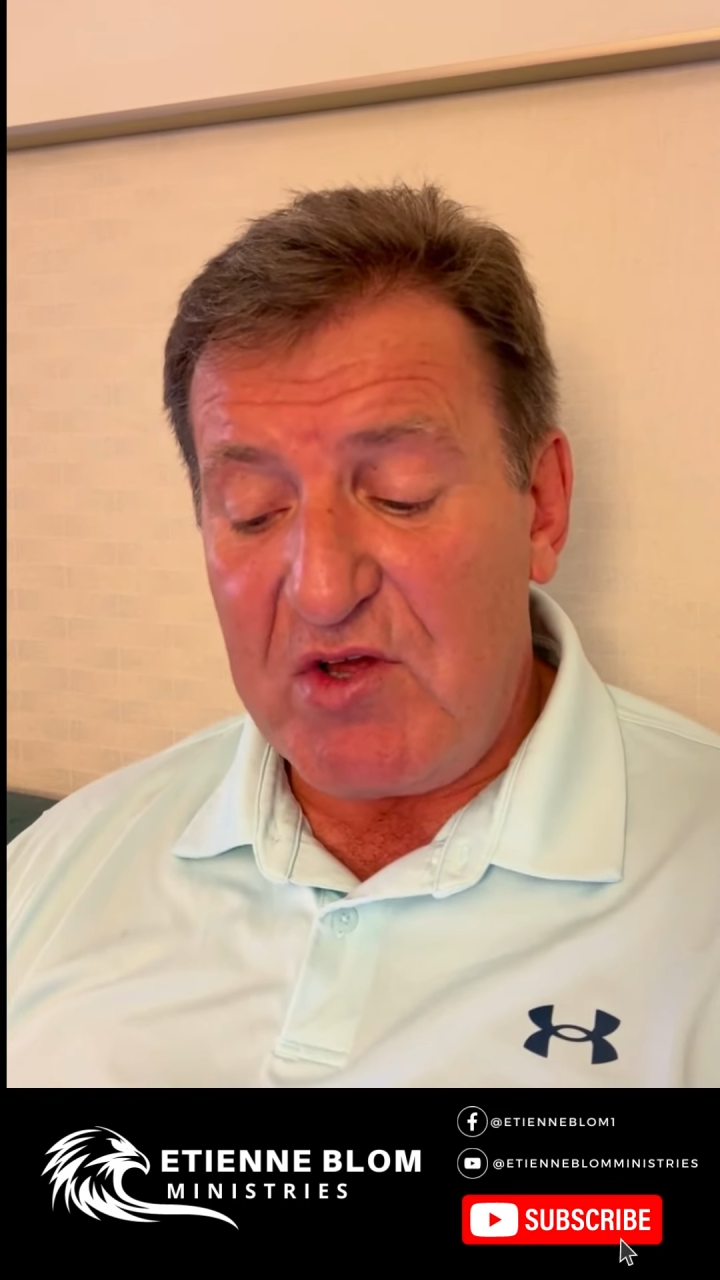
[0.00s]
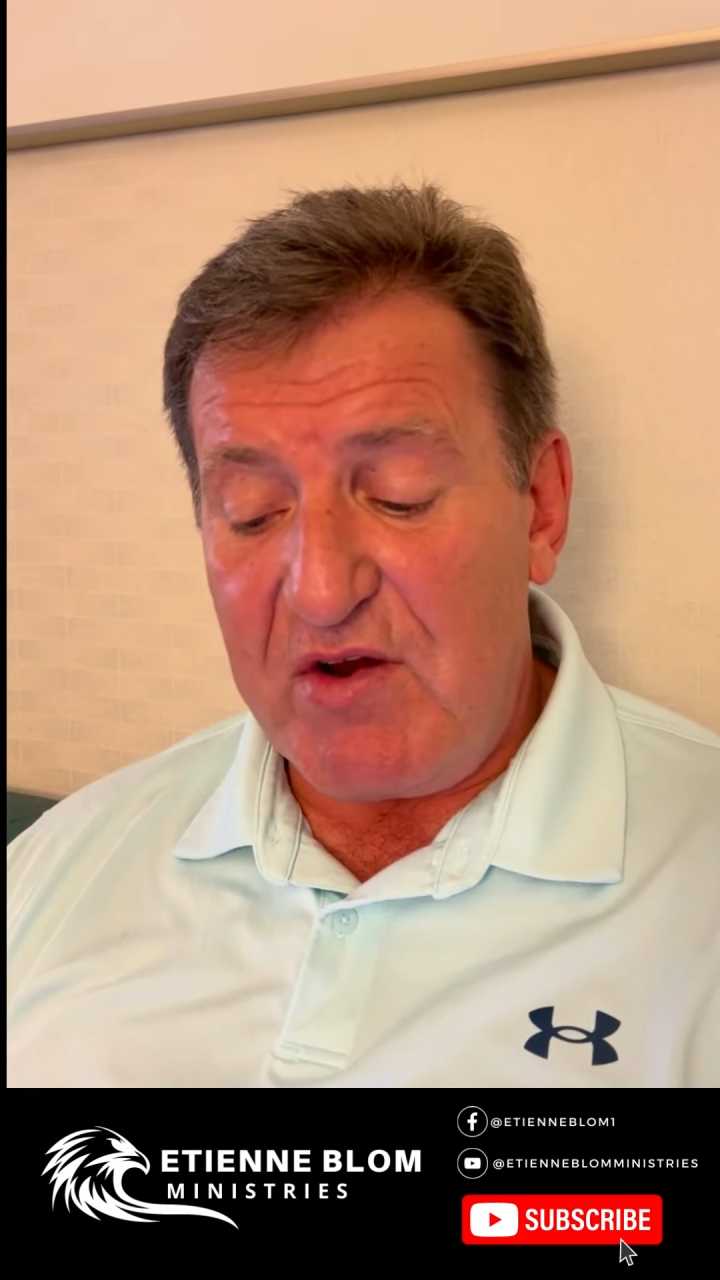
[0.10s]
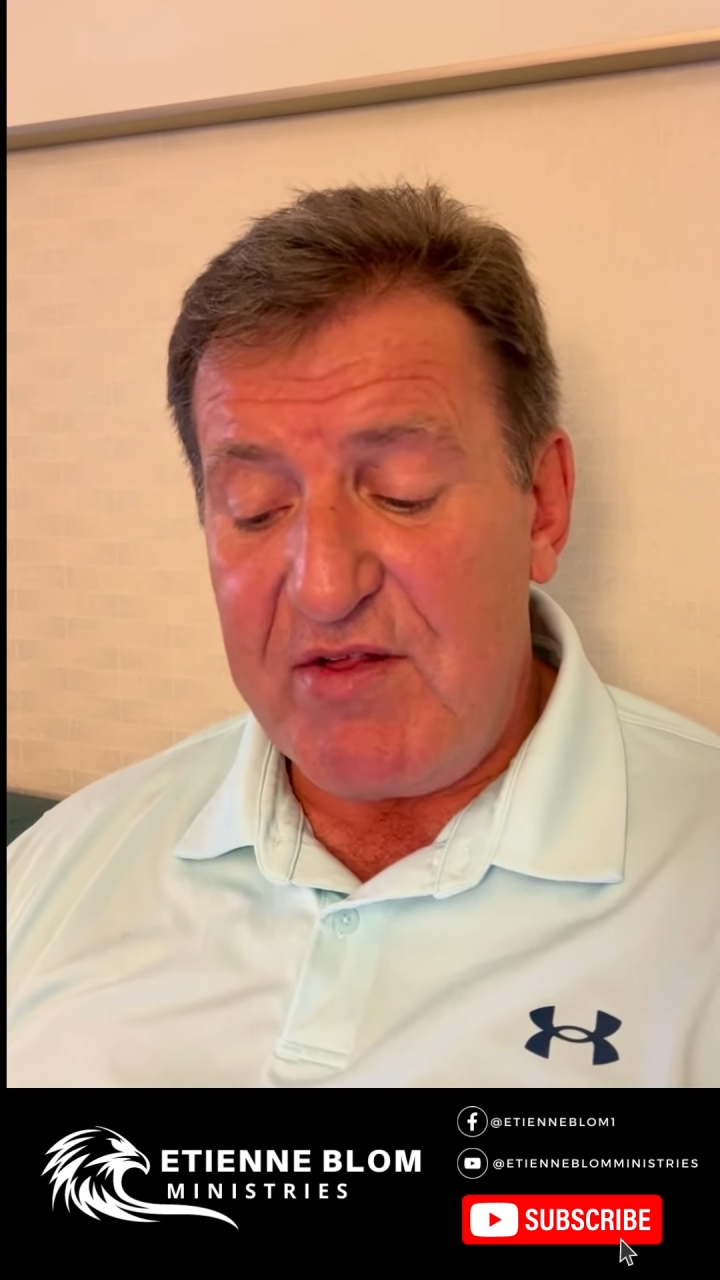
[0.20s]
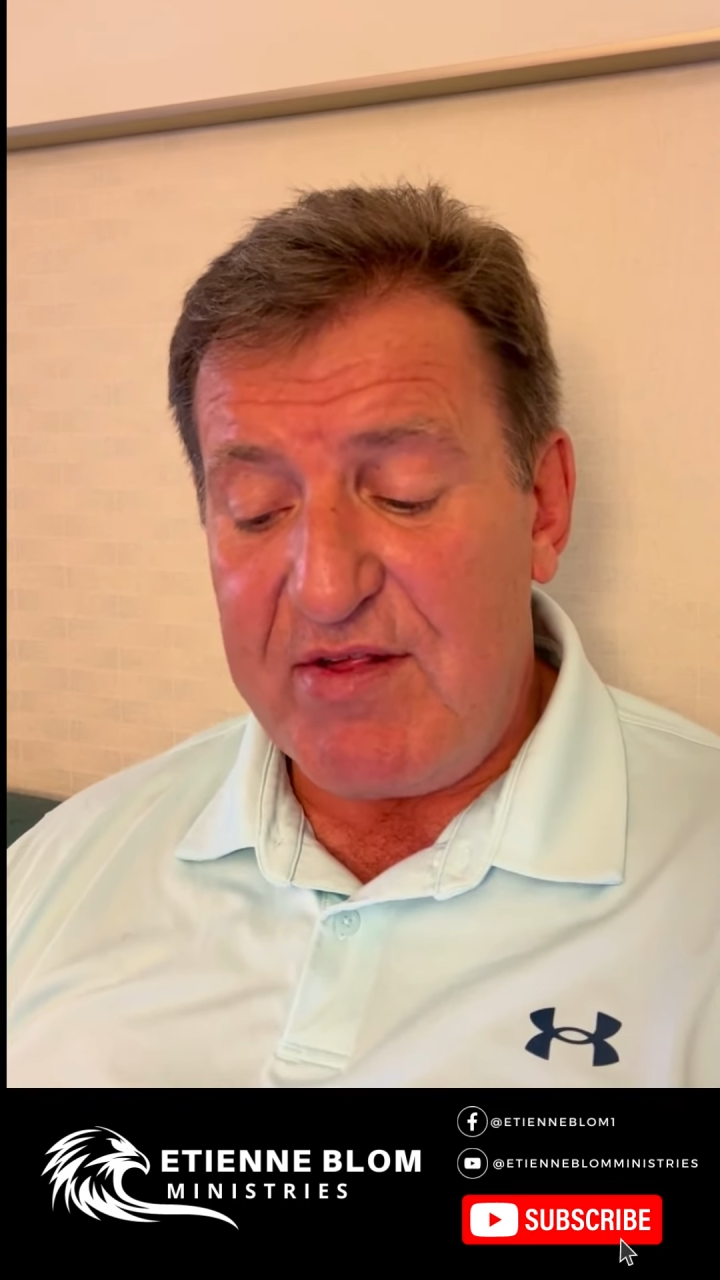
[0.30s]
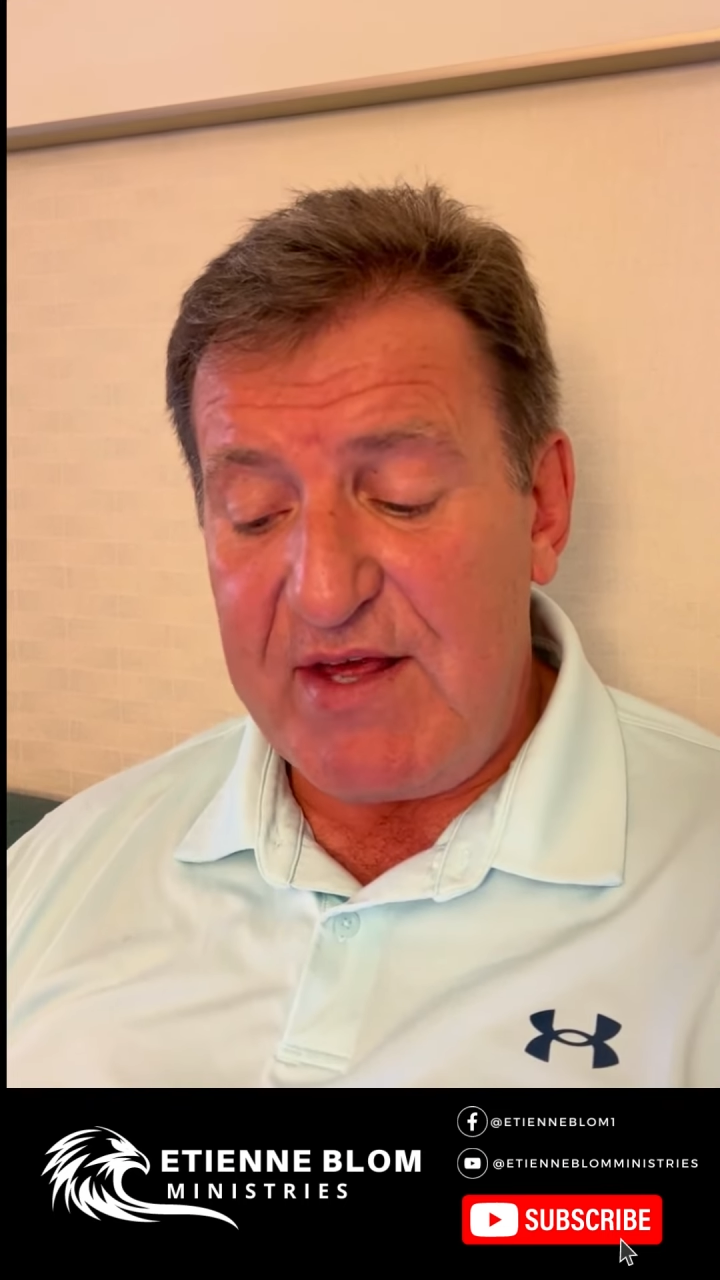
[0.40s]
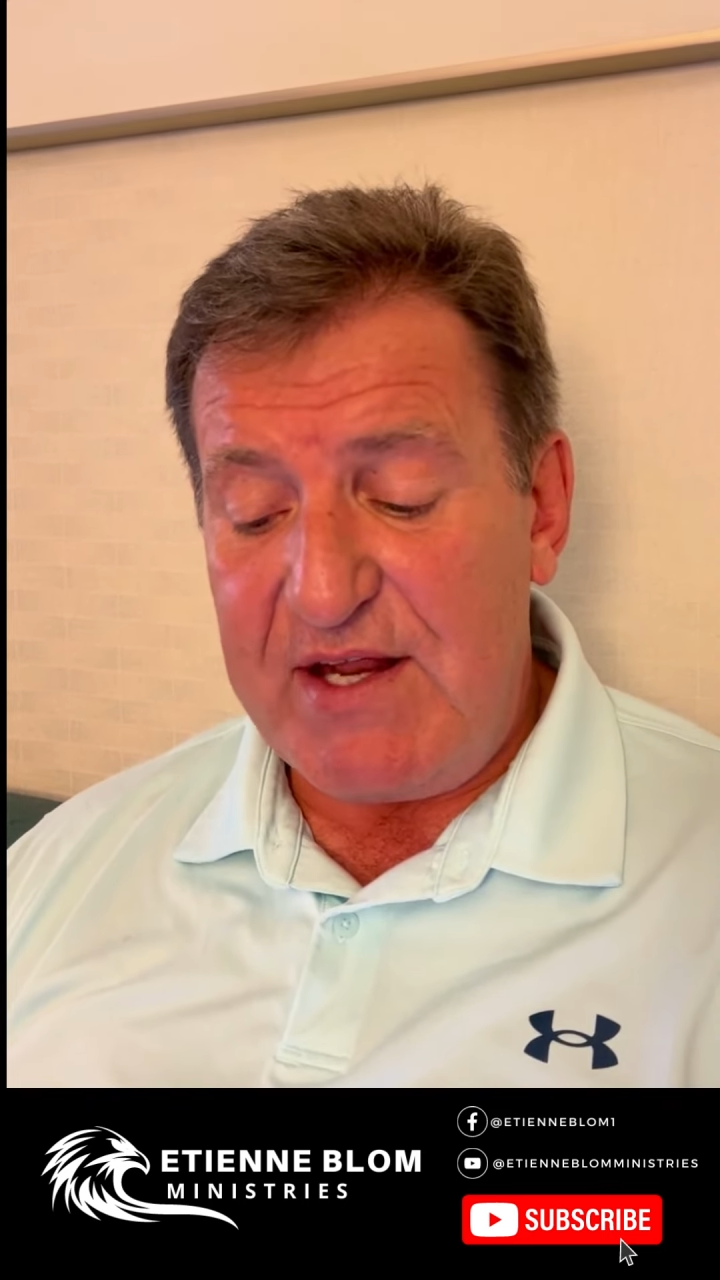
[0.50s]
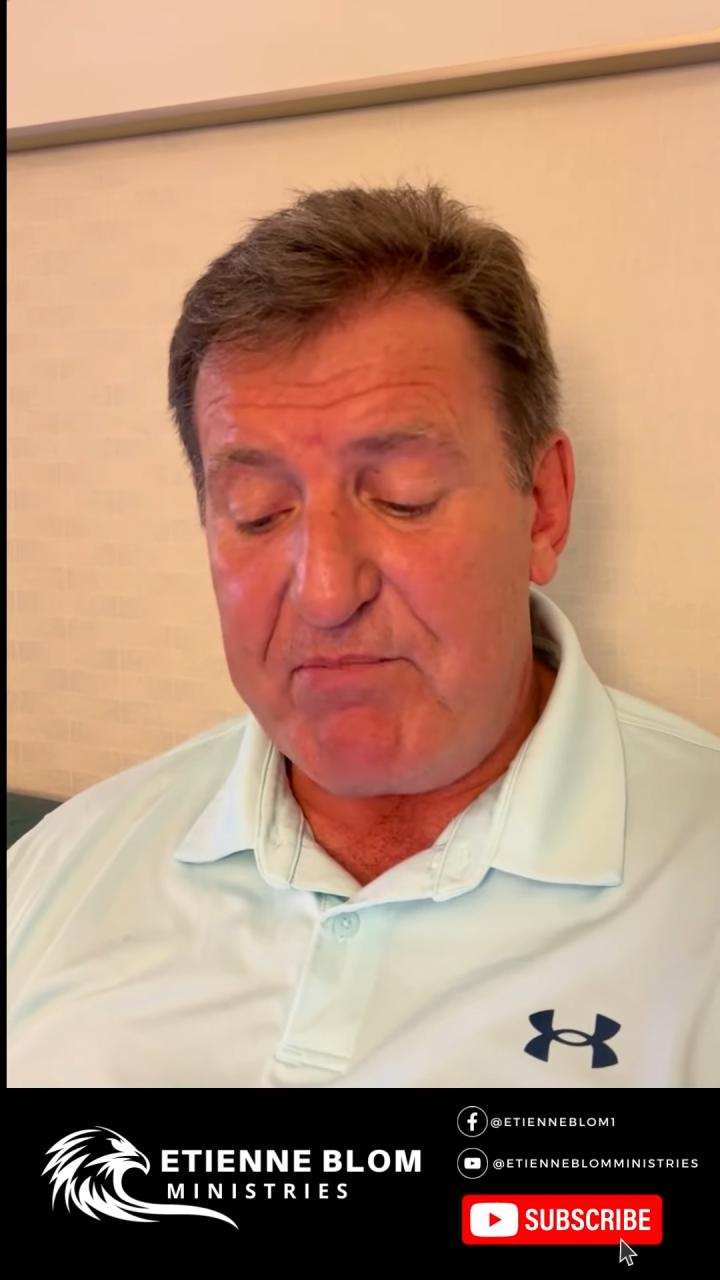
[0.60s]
consider,